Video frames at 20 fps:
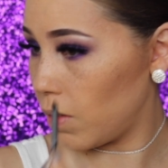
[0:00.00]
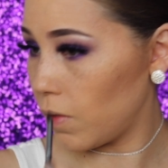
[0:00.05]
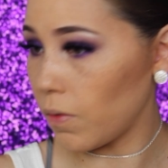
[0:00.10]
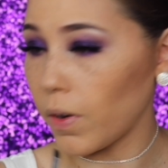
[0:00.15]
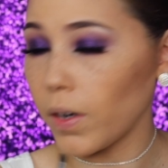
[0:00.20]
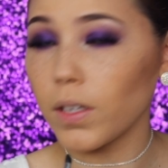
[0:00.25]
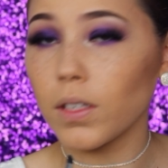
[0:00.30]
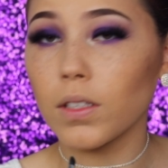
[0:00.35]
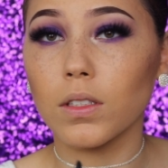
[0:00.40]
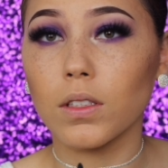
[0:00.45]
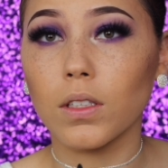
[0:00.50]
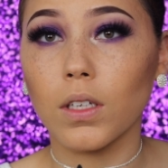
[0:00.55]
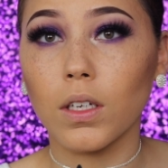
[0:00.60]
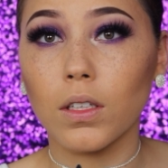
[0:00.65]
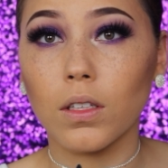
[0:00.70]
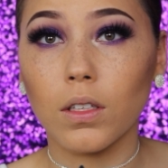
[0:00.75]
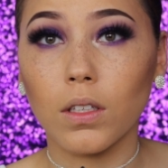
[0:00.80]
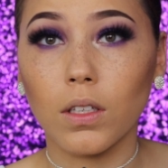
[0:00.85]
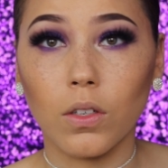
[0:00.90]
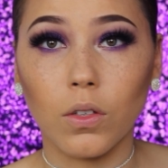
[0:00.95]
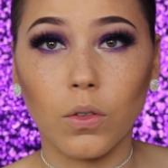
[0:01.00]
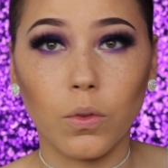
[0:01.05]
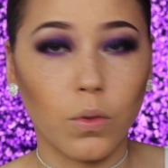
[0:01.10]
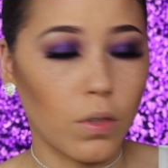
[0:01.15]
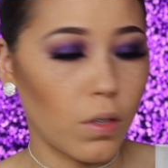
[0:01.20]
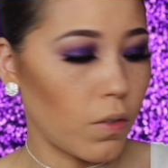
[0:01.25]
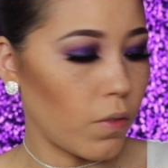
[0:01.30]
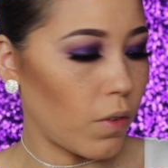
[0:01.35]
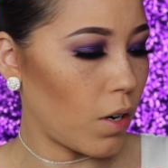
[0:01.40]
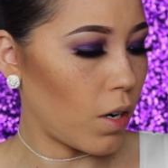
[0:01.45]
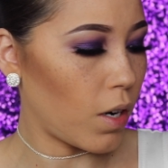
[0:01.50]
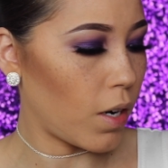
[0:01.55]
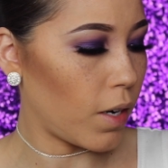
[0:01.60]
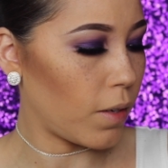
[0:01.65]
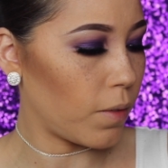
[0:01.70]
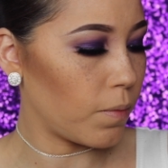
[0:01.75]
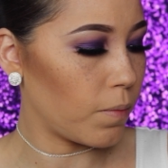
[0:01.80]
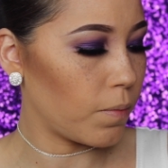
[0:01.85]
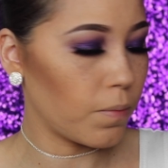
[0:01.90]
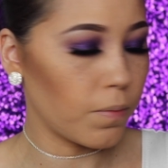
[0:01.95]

right inside the inner corner of our eye,